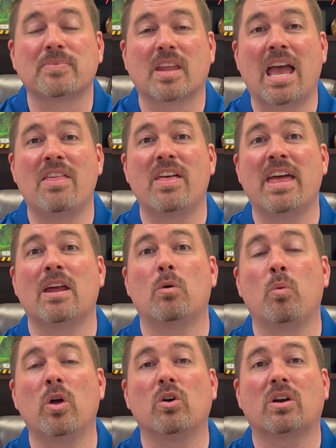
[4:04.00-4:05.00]
and that it
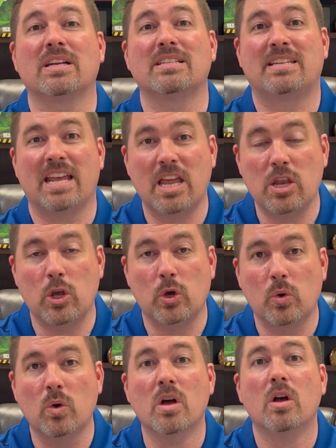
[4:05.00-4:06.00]
will
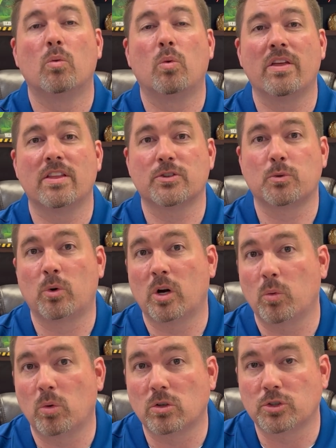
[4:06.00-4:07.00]
continue with its
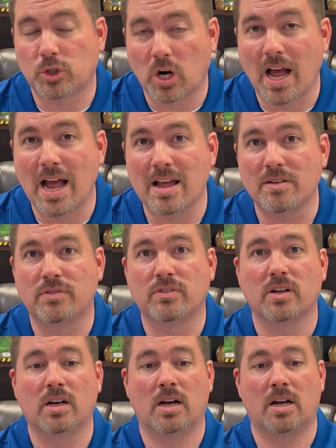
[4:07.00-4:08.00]
rear-wheel drive
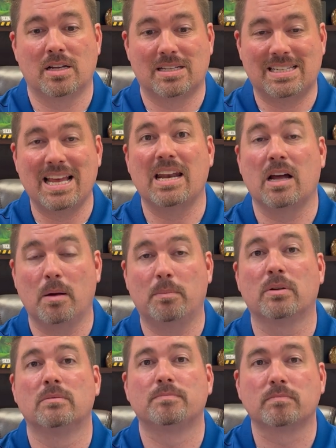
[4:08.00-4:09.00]
setup,
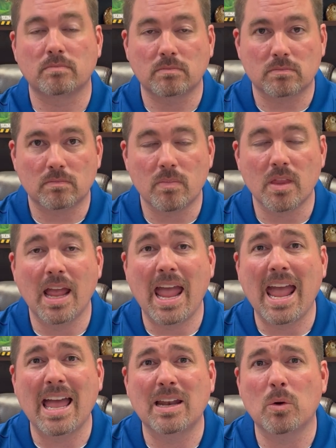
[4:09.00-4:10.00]

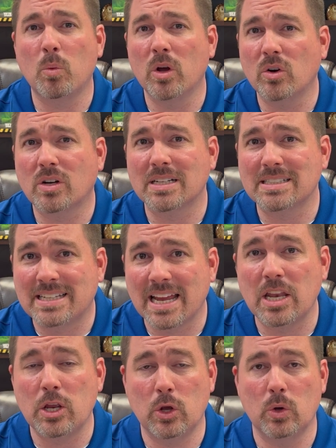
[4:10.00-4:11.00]
and it will
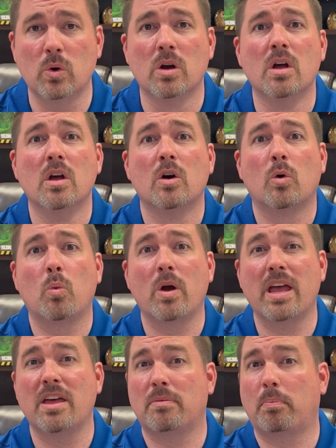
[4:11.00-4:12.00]
continue
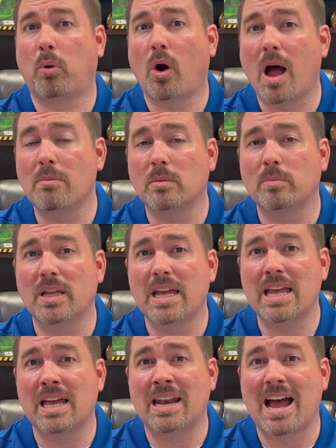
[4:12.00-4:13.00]
with
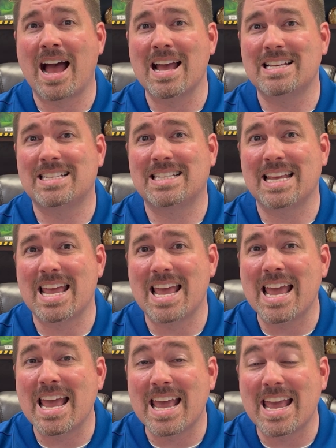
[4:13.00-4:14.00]
probably an
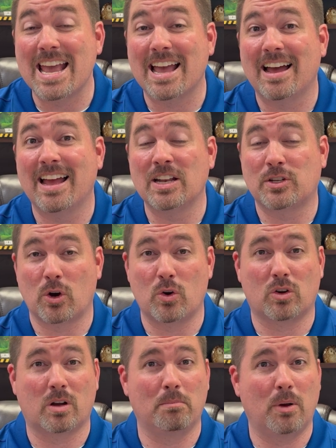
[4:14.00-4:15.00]
ICE, internal
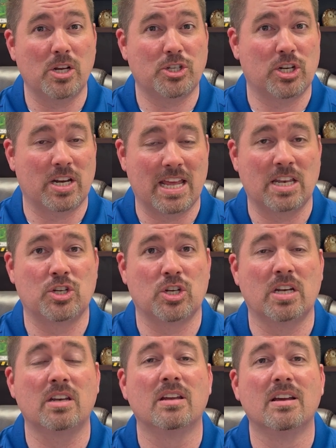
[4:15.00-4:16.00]
combustion
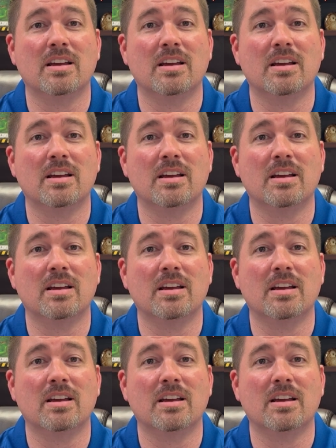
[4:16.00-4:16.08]
engine,